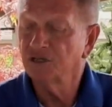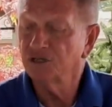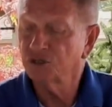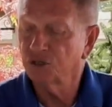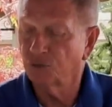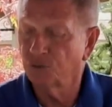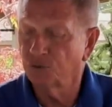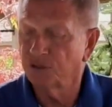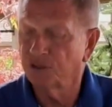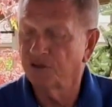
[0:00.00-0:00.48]

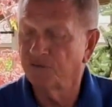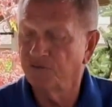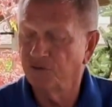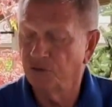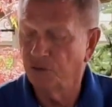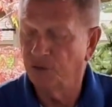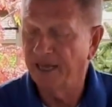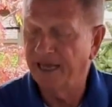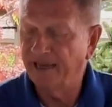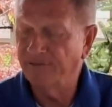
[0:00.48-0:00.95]
So that if
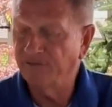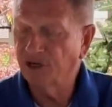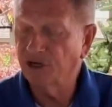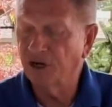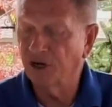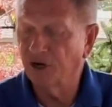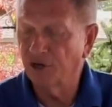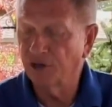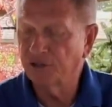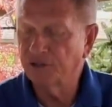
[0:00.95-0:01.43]
you have a
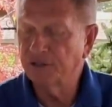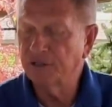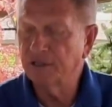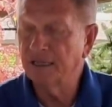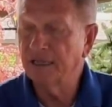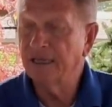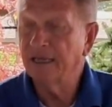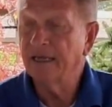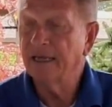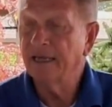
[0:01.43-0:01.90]
garden
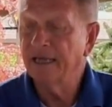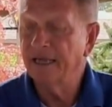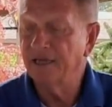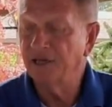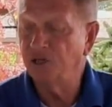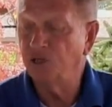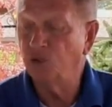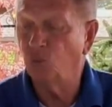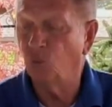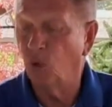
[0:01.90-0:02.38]

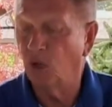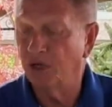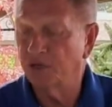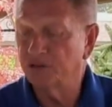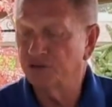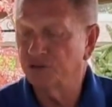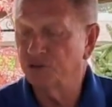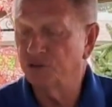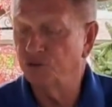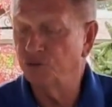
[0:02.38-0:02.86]
and you
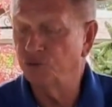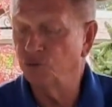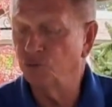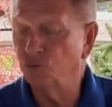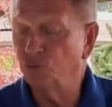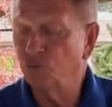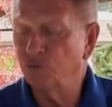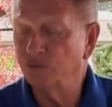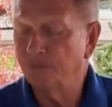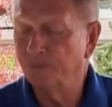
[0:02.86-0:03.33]
want
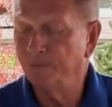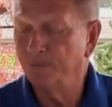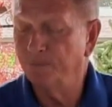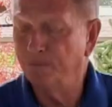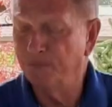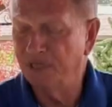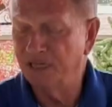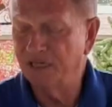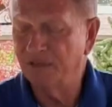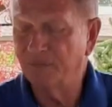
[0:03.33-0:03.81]
to
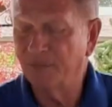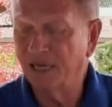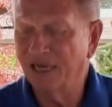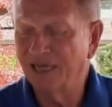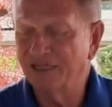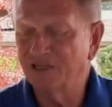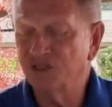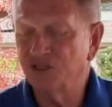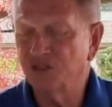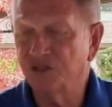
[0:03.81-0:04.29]

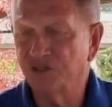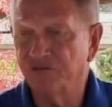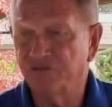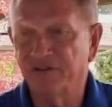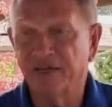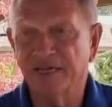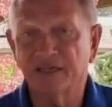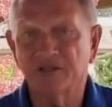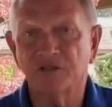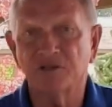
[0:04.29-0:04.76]
minimize the
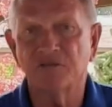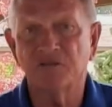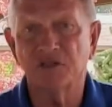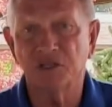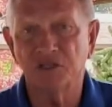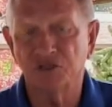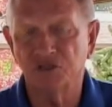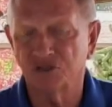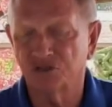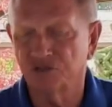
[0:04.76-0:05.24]
effect of
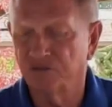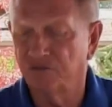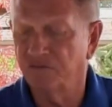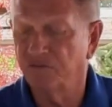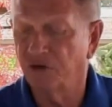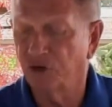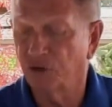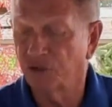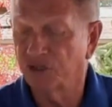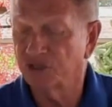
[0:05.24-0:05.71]
these
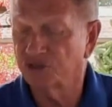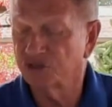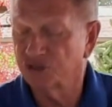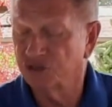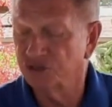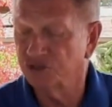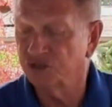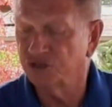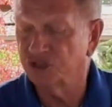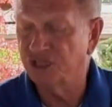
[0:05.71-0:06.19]
various
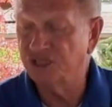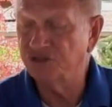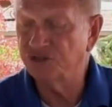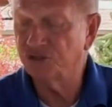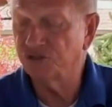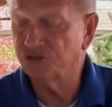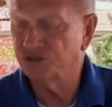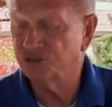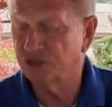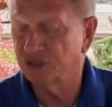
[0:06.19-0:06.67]

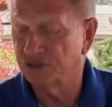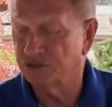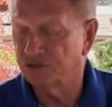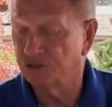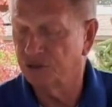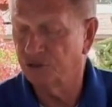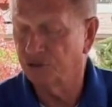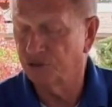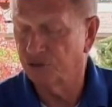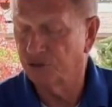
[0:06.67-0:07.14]
diseases
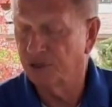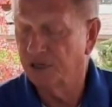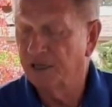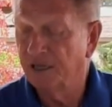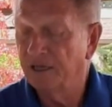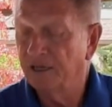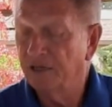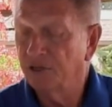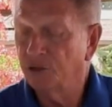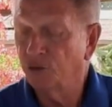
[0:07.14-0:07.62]
that
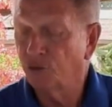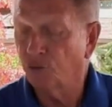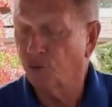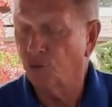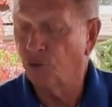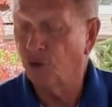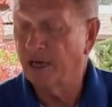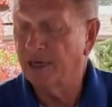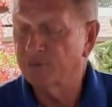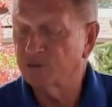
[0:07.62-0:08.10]
your
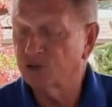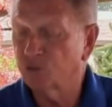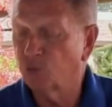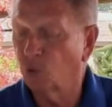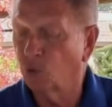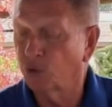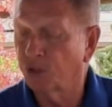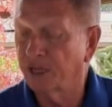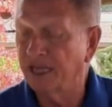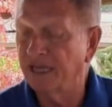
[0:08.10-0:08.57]
crops
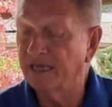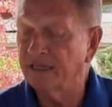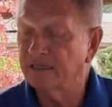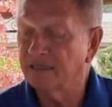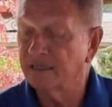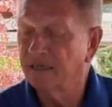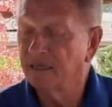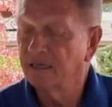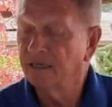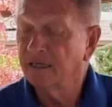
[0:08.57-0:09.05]
will
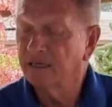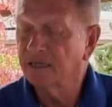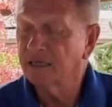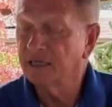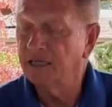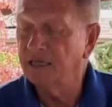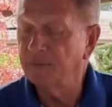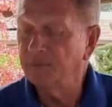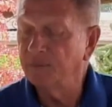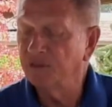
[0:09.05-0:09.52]
get,
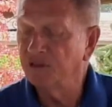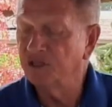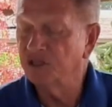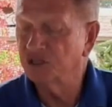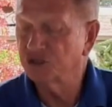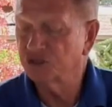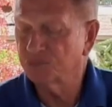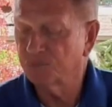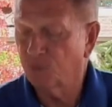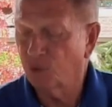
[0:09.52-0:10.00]
keep
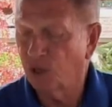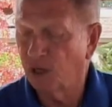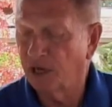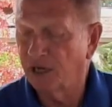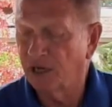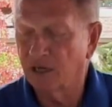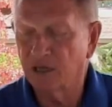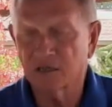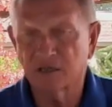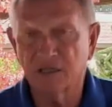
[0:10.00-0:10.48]
this
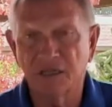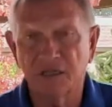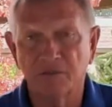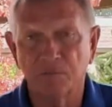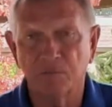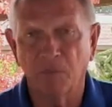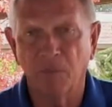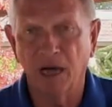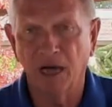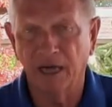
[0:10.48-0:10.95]
product
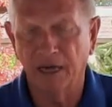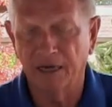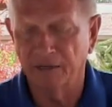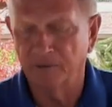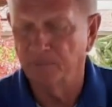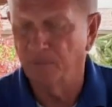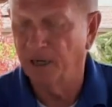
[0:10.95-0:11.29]
in mind.